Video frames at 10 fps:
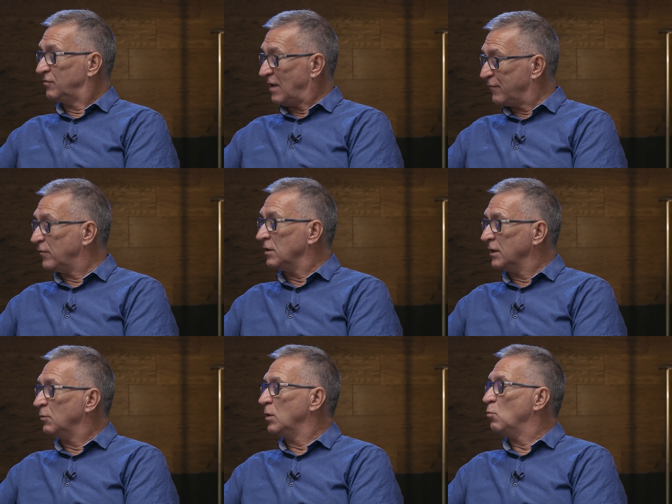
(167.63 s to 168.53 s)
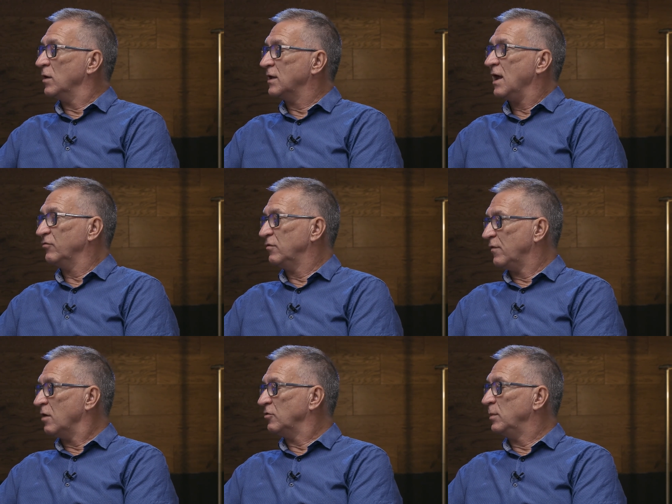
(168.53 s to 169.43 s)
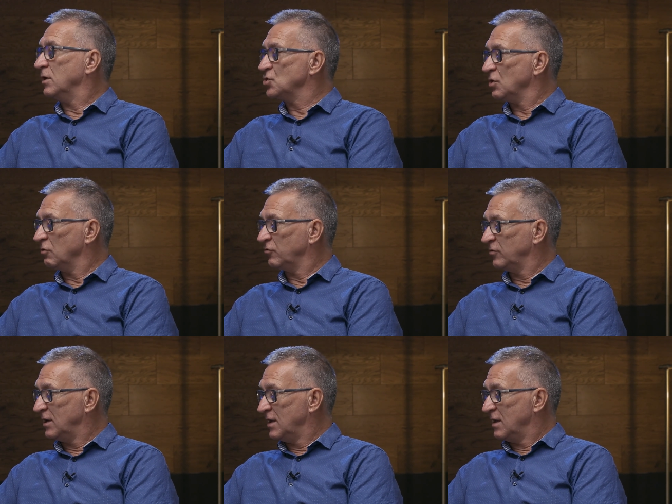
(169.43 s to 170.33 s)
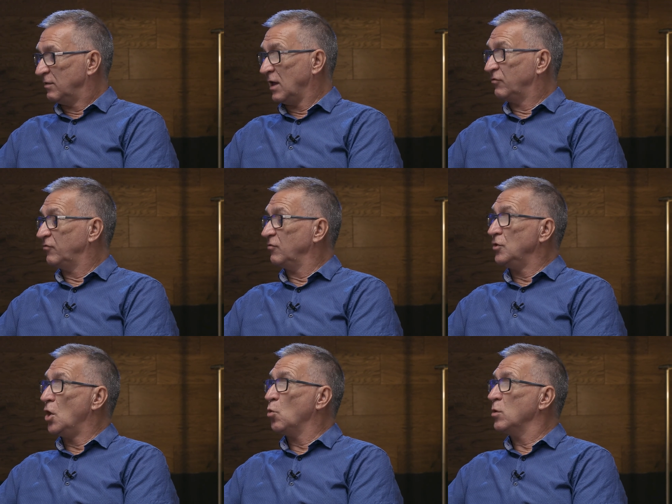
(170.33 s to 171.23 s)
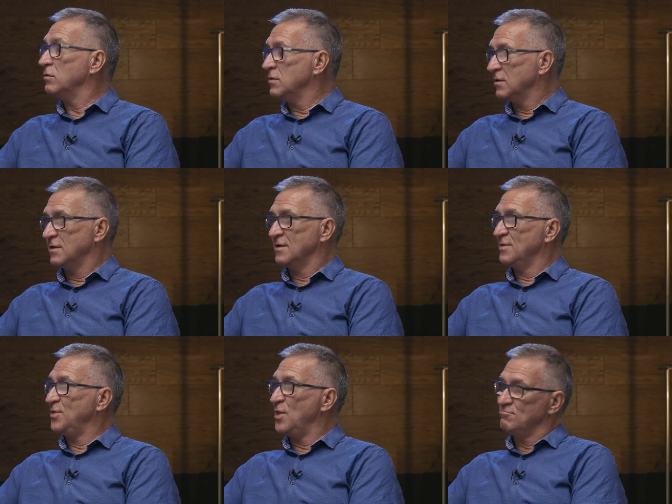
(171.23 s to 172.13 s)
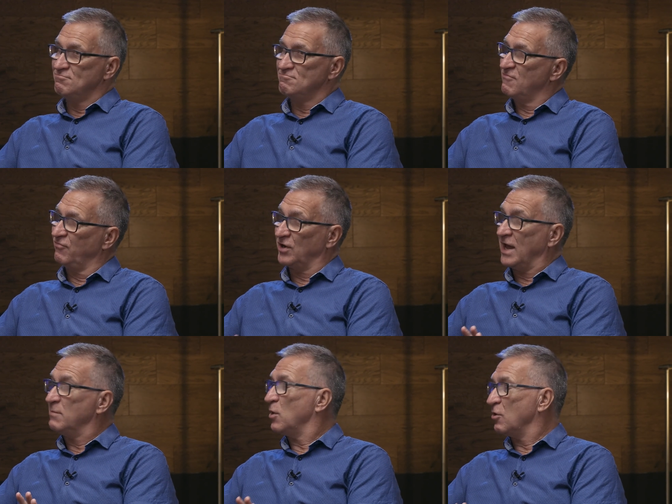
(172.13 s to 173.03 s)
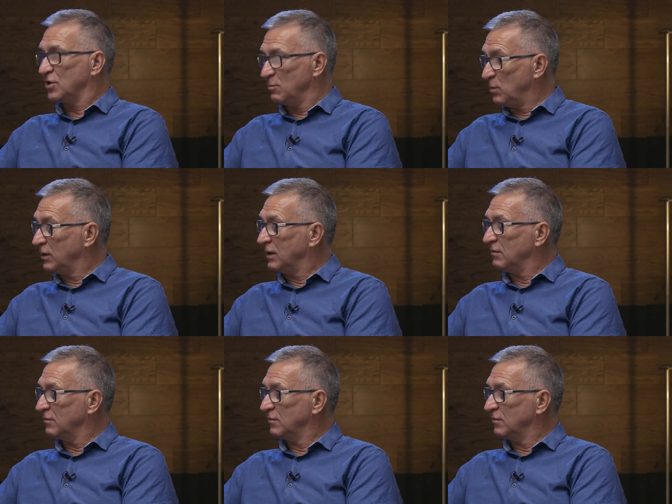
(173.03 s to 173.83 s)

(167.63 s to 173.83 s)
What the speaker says: definitely we want Catch the Fire to be a church that's known, forget about our community.